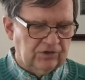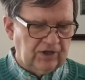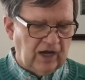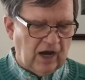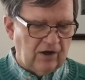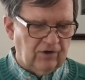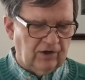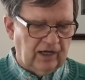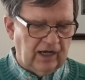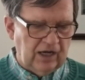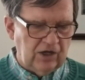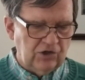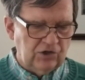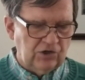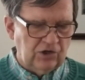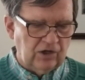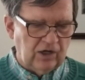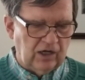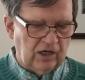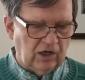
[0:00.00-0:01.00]

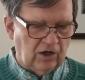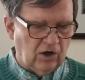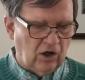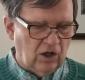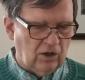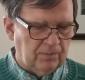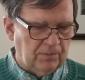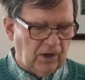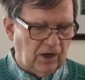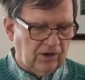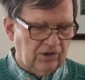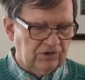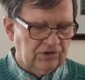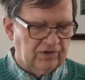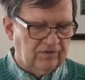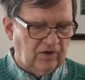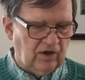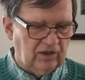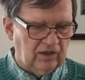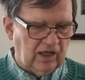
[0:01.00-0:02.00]
congregation and in all parts
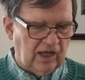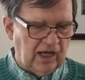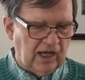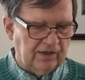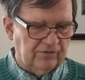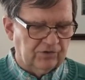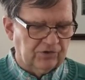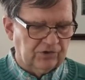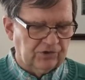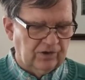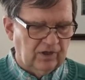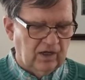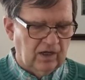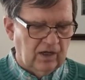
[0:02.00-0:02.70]
of our lives.